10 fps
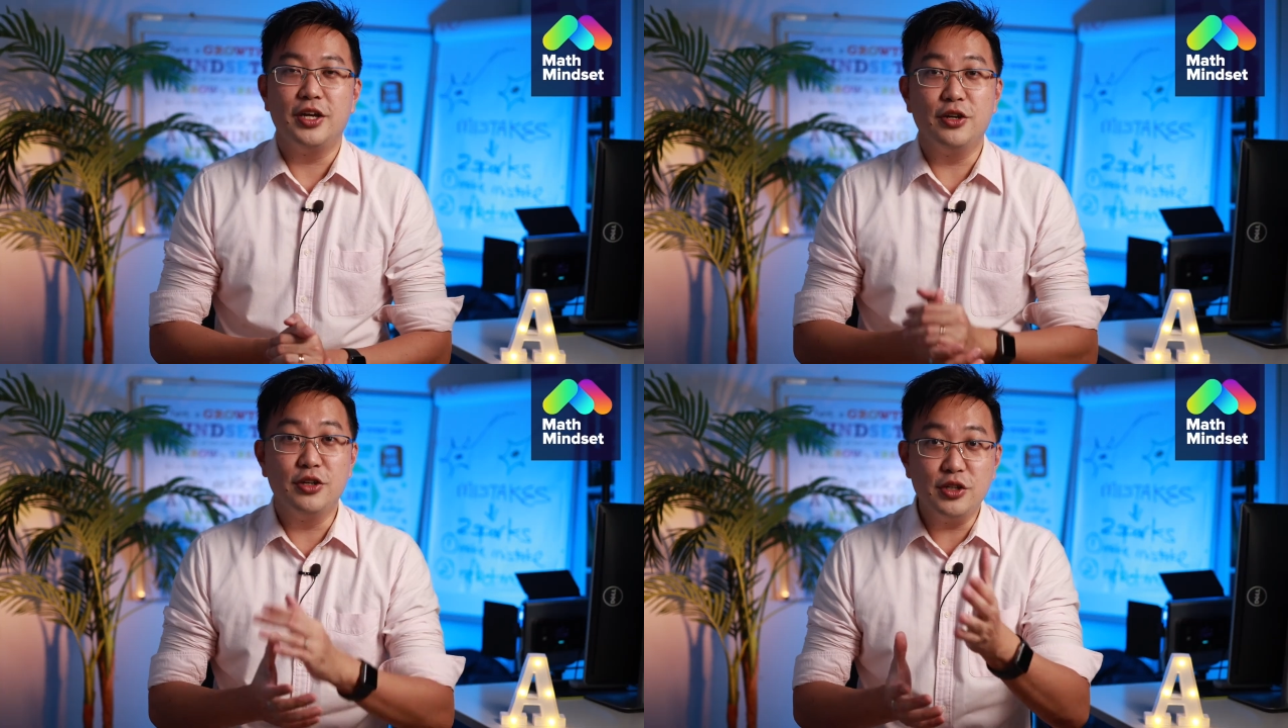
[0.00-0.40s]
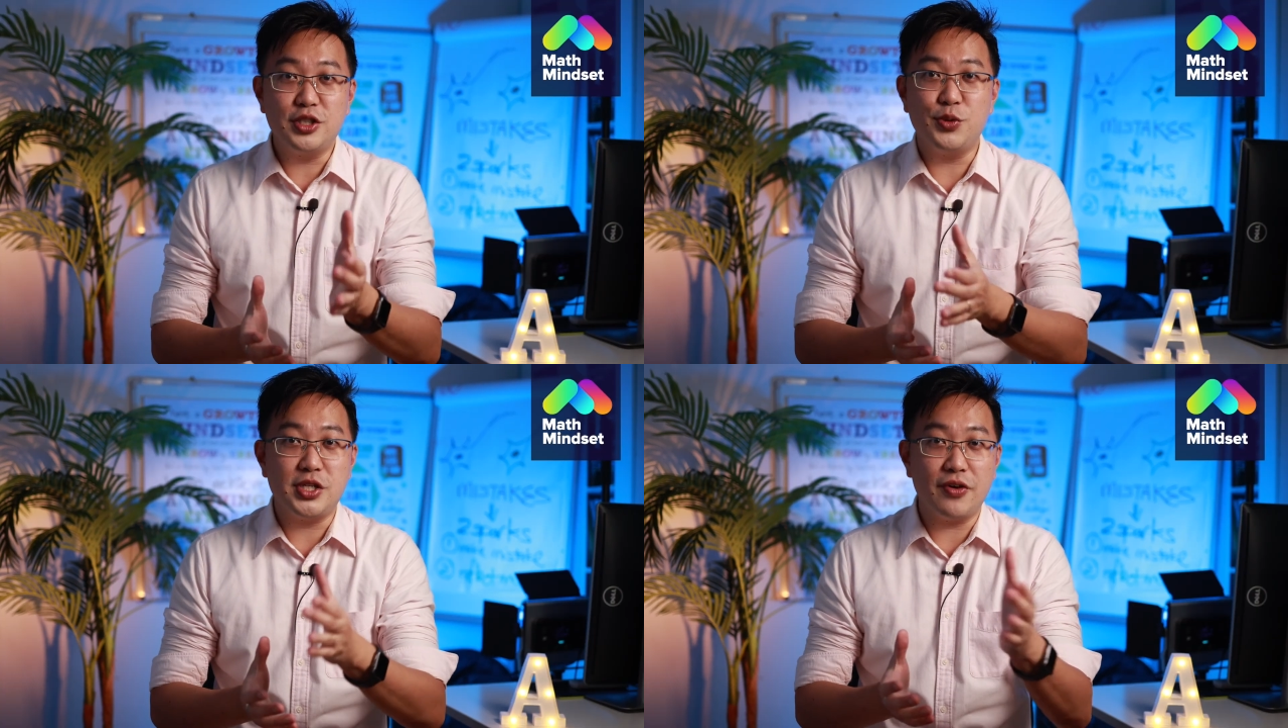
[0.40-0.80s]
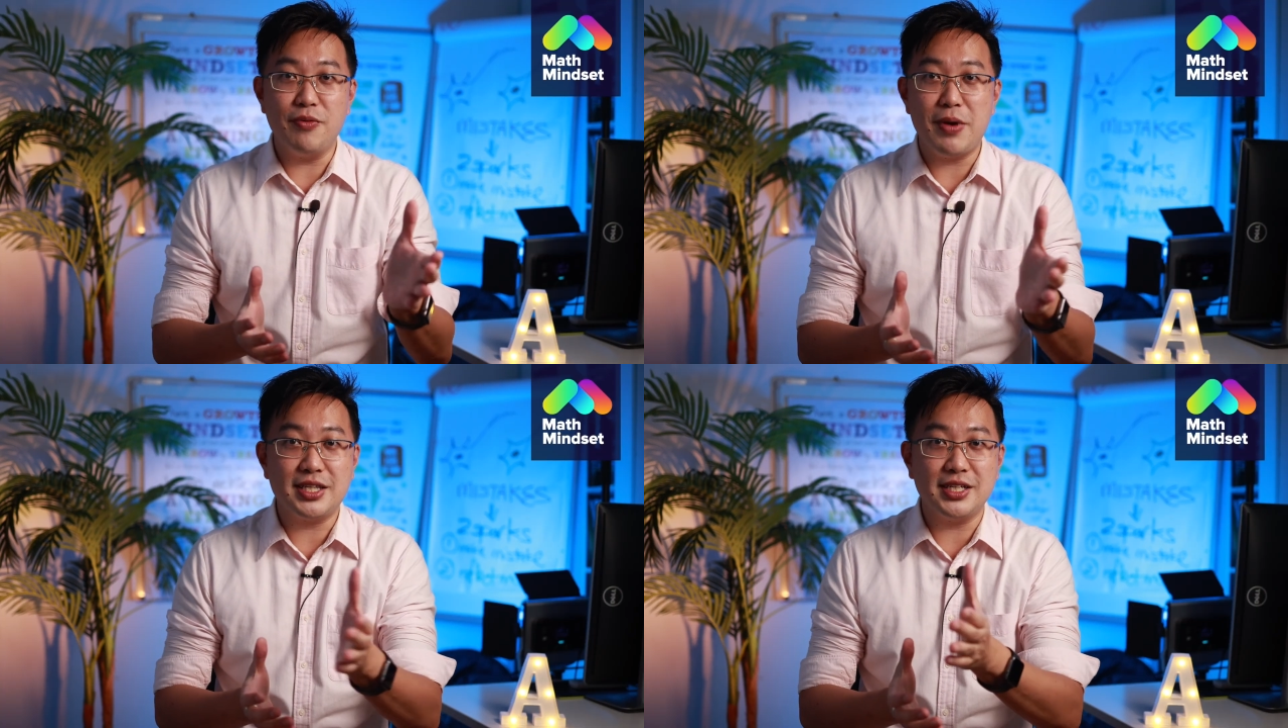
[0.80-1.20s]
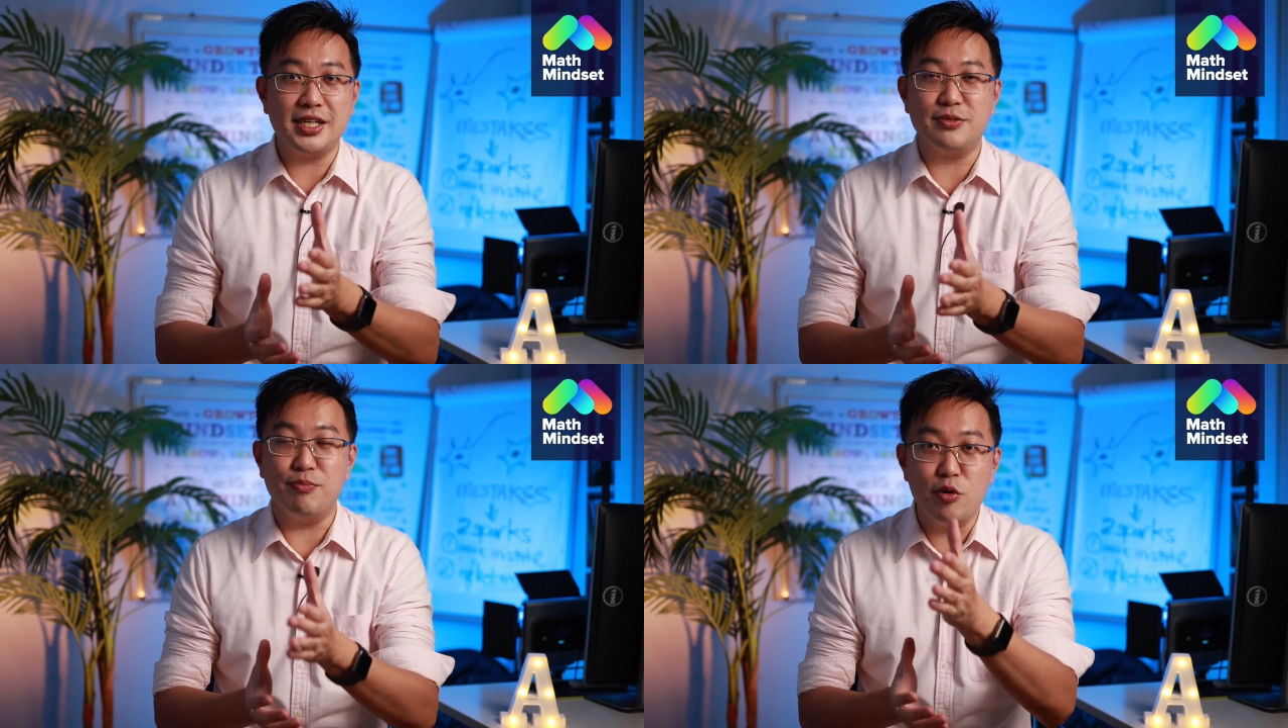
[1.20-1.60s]
You use whichever method that
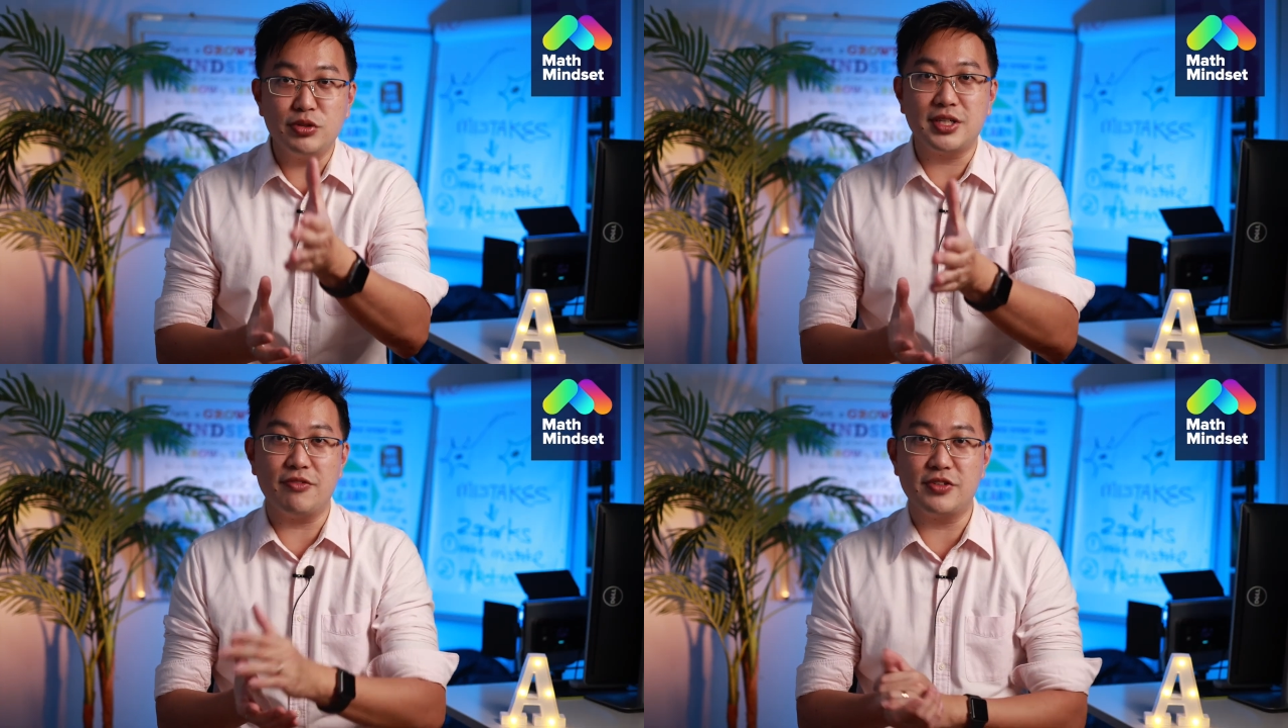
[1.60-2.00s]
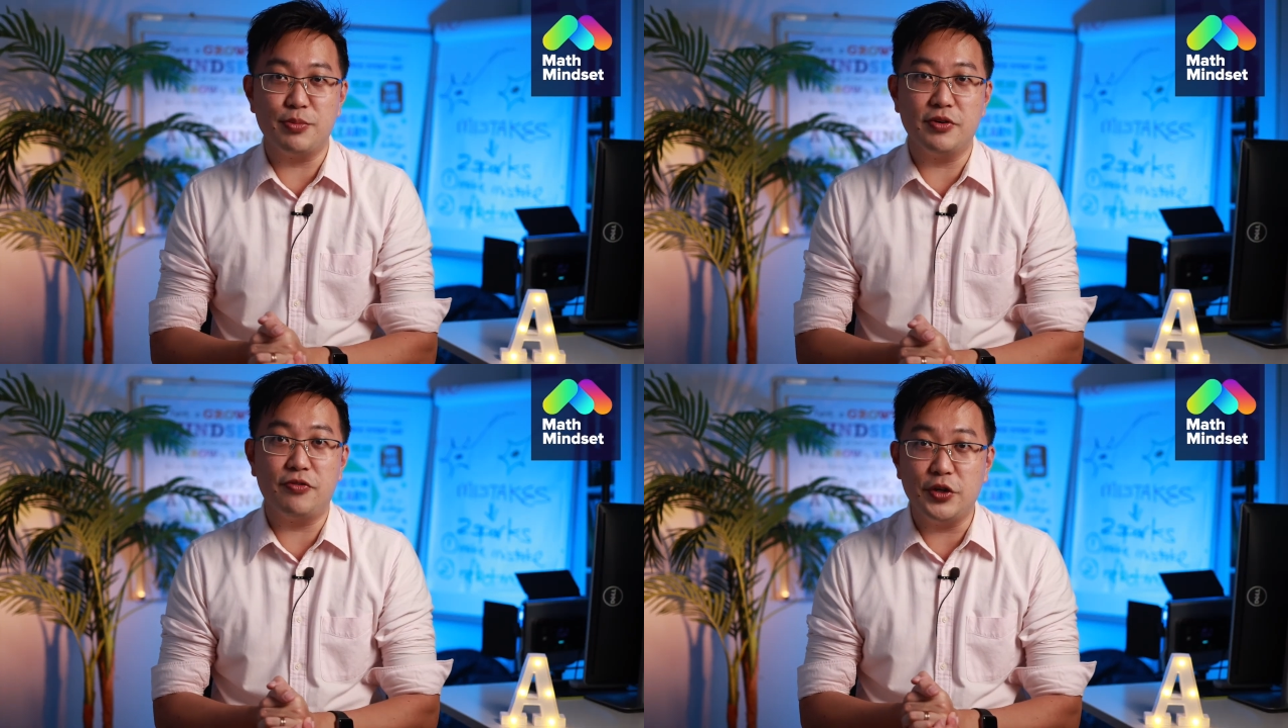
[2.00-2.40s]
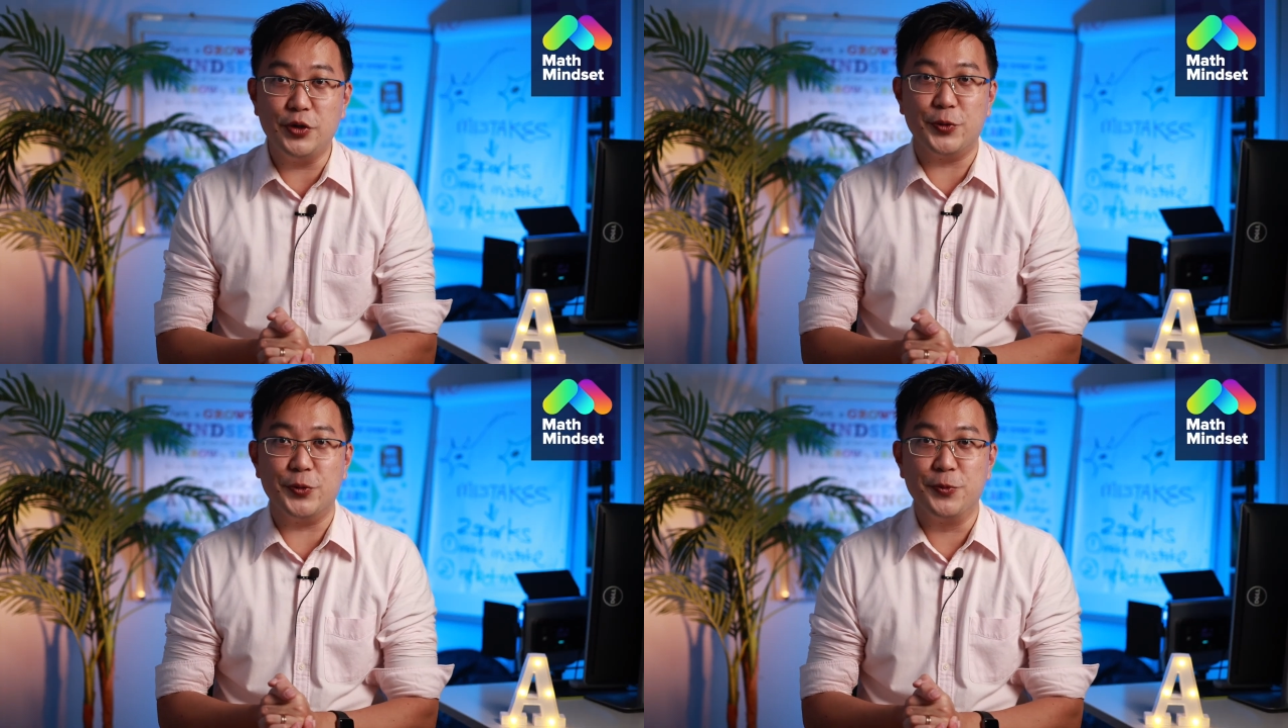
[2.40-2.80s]
is most comfortable for you.